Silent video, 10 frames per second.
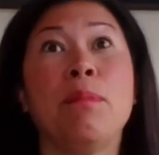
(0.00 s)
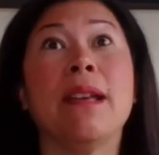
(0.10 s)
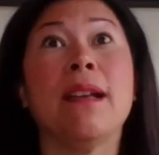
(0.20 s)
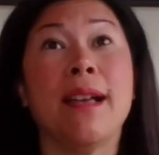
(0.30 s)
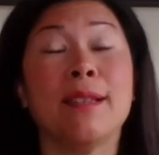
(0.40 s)

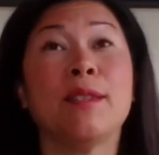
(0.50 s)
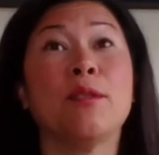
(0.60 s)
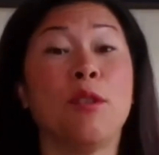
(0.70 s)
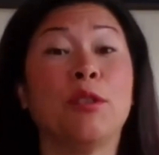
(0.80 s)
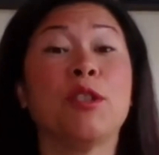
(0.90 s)
because
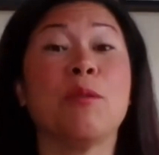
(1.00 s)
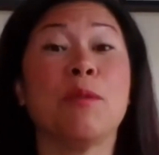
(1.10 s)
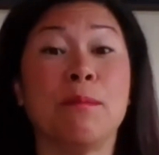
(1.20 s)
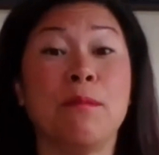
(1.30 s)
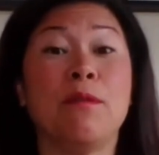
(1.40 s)
the culture
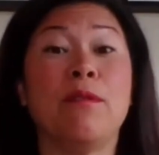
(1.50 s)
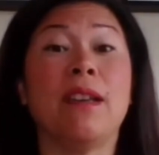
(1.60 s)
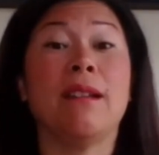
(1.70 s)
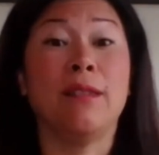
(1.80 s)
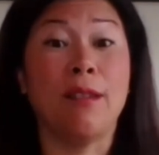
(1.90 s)
was
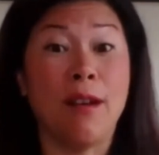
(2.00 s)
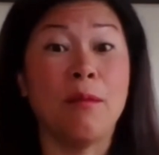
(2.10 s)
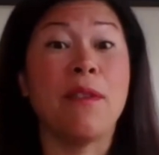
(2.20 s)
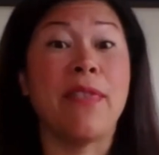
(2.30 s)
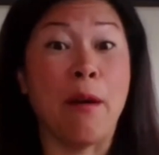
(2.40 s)
moving
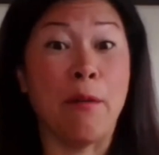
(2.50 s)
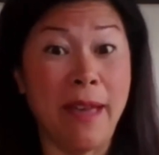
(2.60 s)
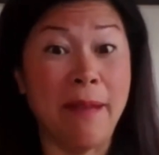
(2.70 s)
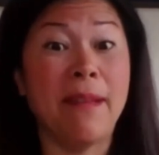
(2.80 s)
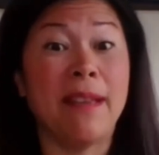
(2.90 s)
along
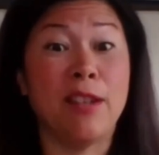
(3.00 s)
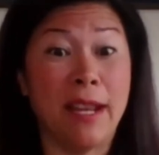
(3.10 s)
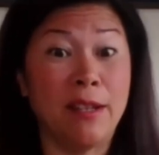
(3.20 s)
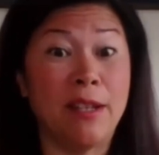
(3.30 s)
without them and